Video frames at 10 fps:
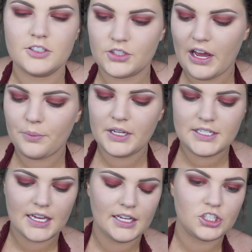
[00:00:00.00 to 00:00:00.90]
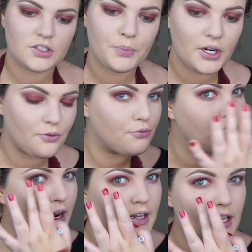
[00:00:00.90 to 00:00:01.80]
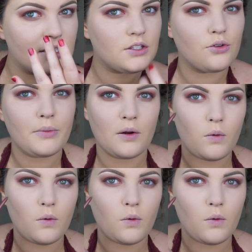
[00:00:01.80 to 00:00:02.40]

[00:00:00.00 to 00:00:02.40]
So now I'm gonna take it and just run this through my